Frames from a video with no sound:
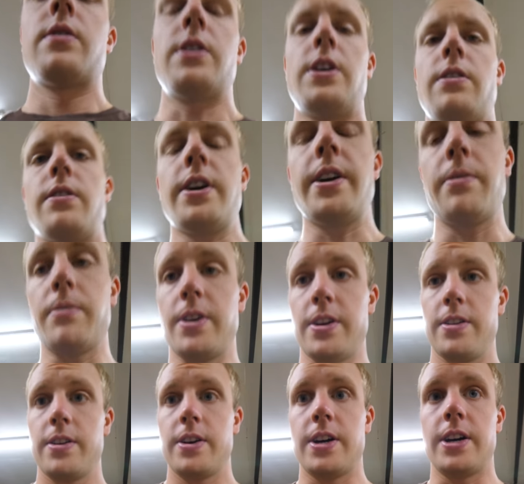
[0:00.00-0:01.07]
All right,
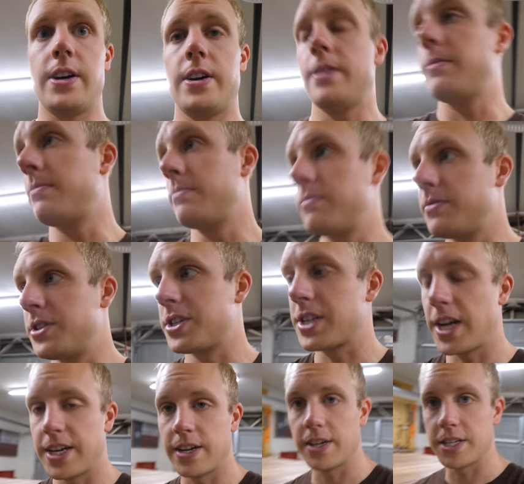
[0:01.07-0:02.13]
well, uh, just
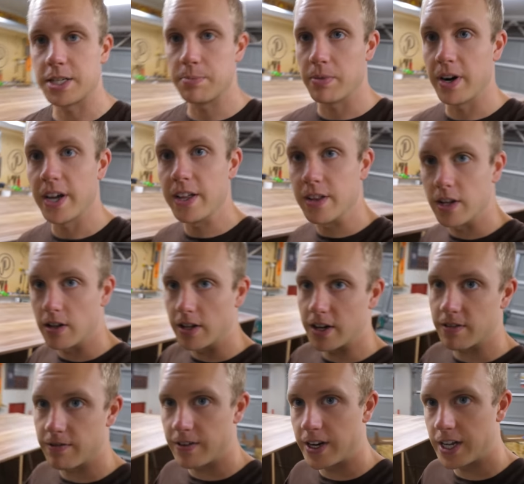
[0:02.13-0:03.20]
got done spraying the
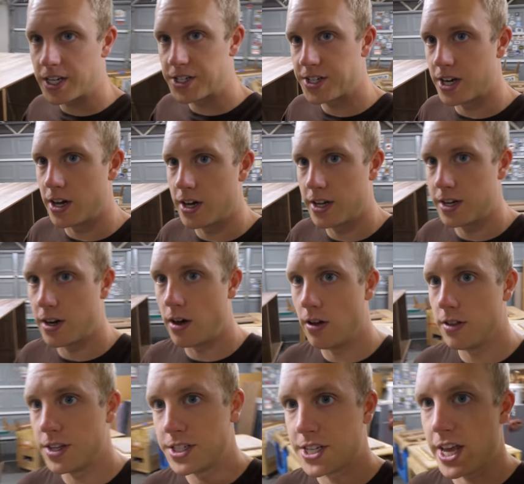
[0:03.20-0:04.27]
clear finish on
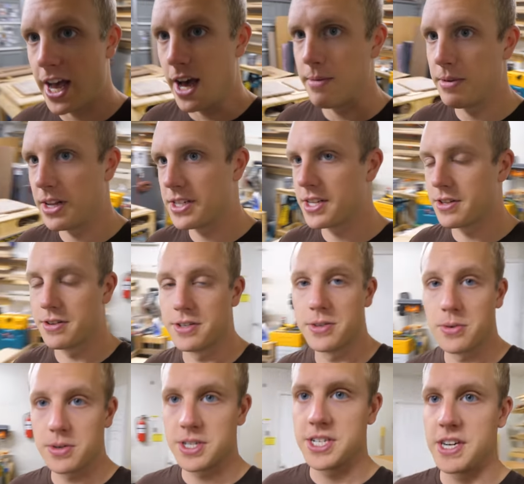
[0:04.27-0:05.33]
all these cabinets and their
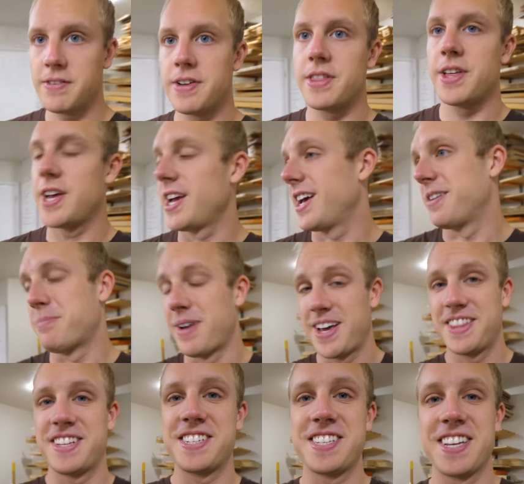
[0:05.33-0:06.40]
doors and everything, and
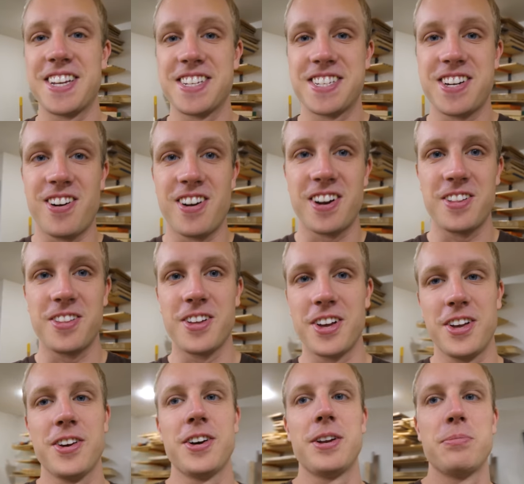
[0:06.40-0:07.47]
man, this thing is starting to look
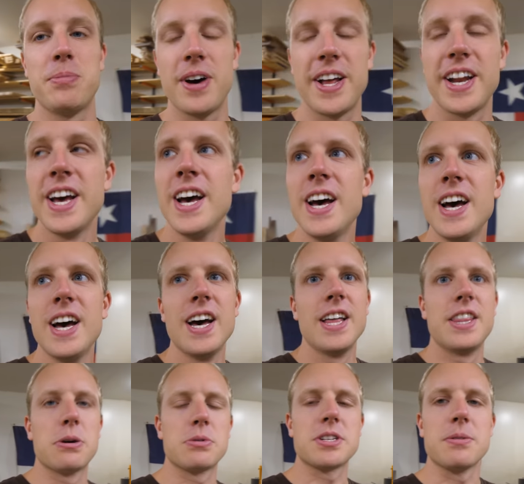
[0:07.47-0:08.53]
good. But
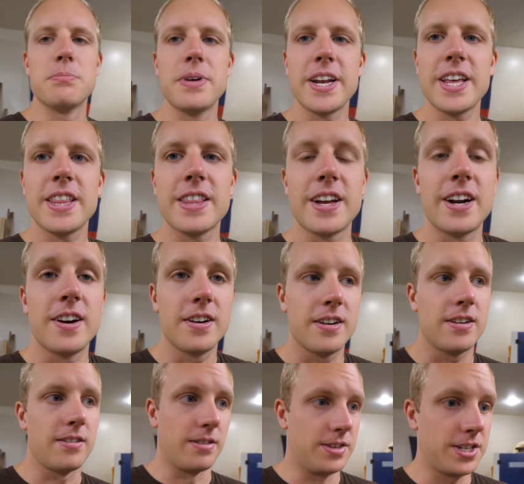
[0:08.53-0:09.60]
there was a minute there,
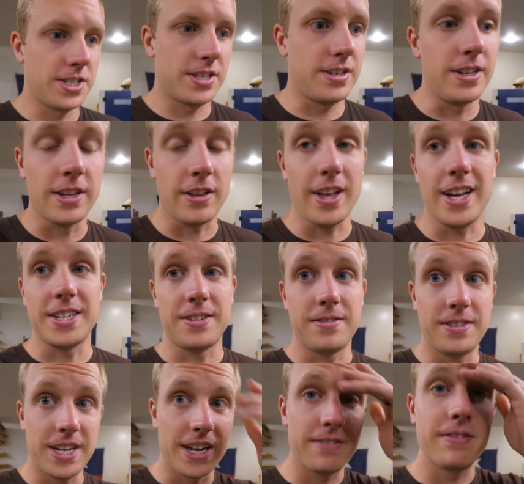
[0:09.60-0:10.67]
just in the last
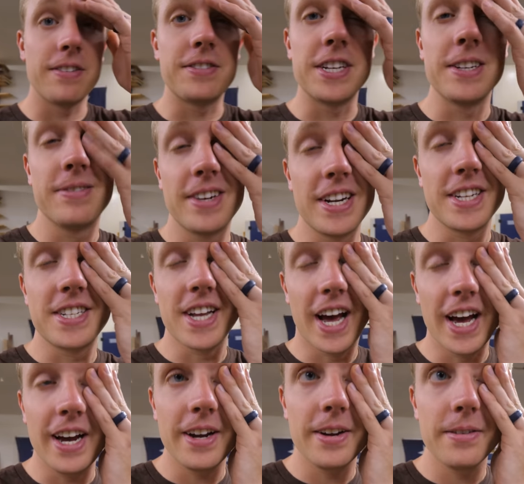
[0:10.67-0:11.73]
10, 15 minutes,
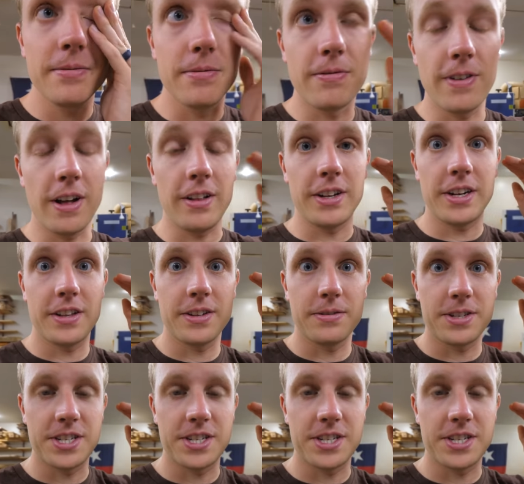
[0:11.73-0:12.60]
I fell into the